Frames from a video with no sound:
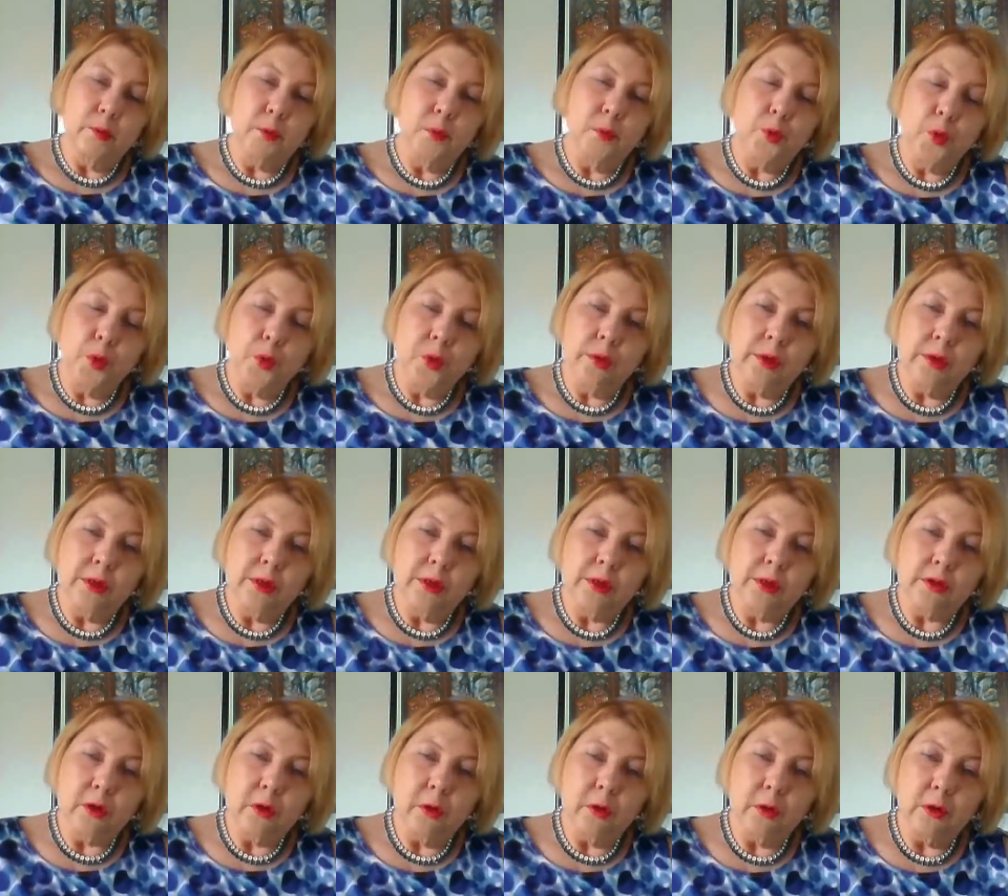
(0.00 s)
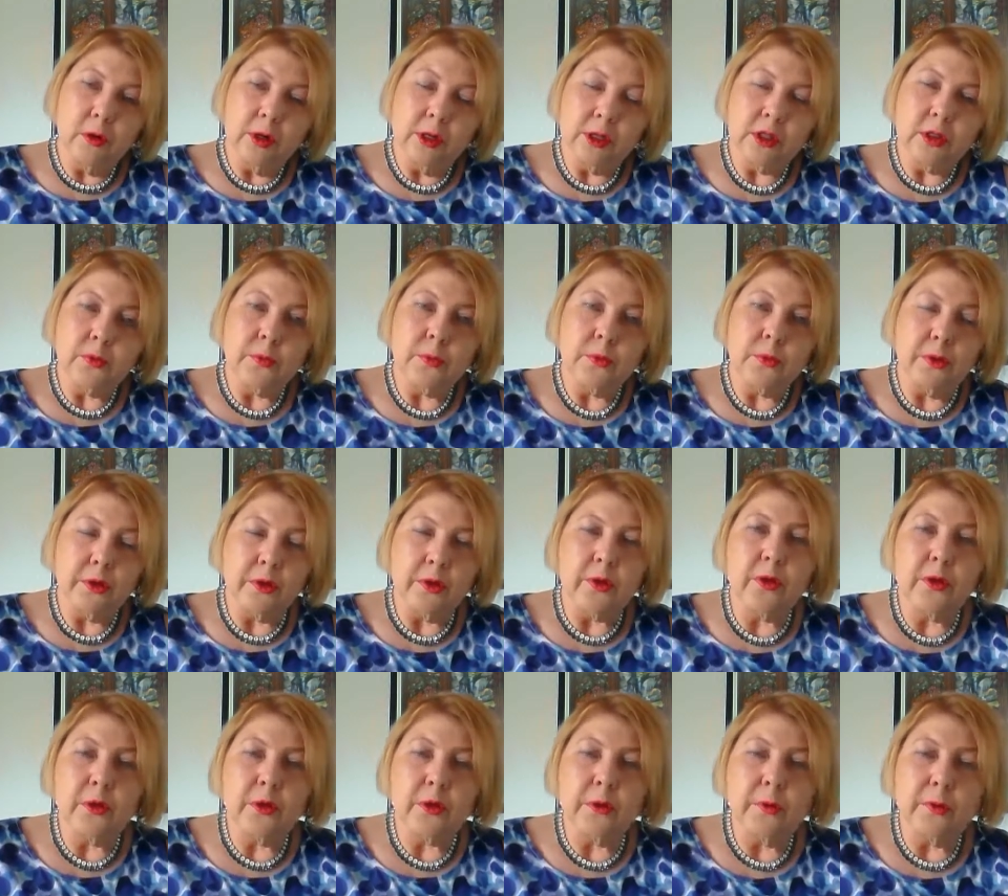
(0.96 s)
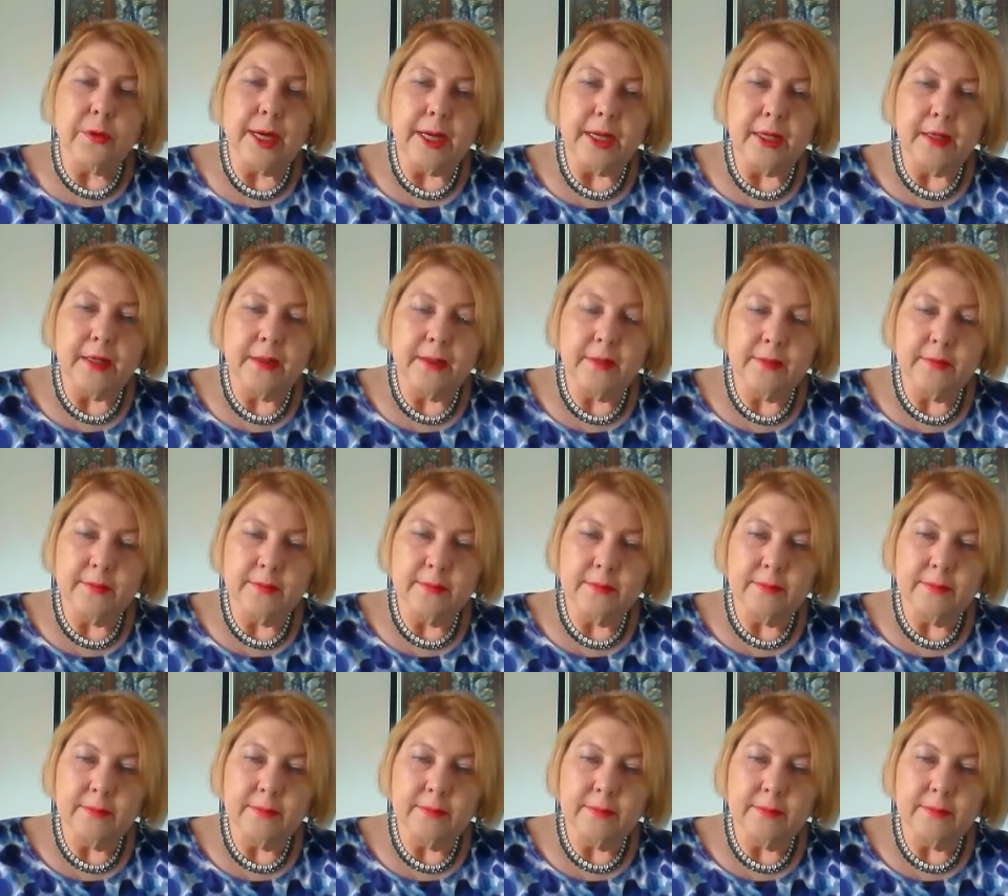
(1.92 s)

through this course with a good grade.